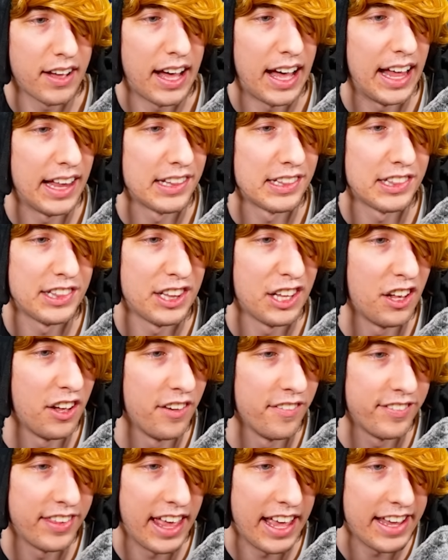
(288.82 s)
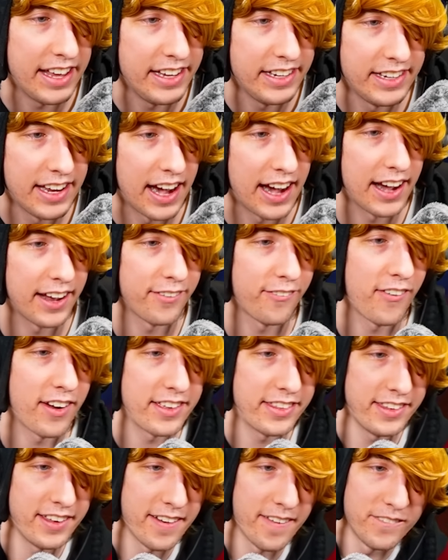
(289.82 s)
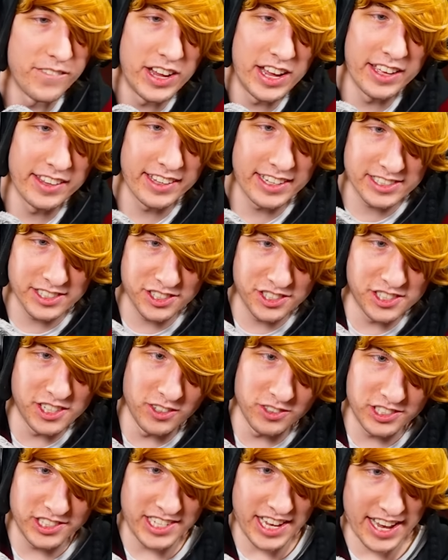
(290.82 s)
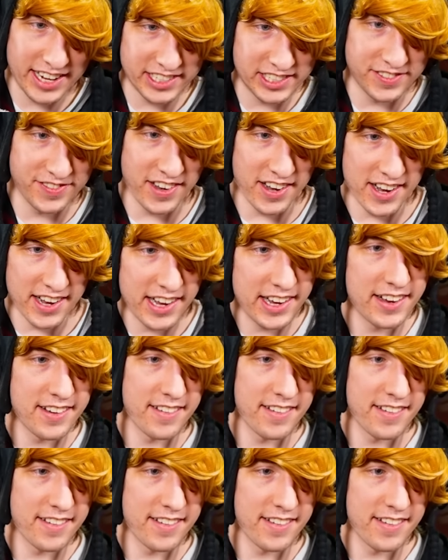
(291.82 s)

I love that he died right there, man. That's so satisfying.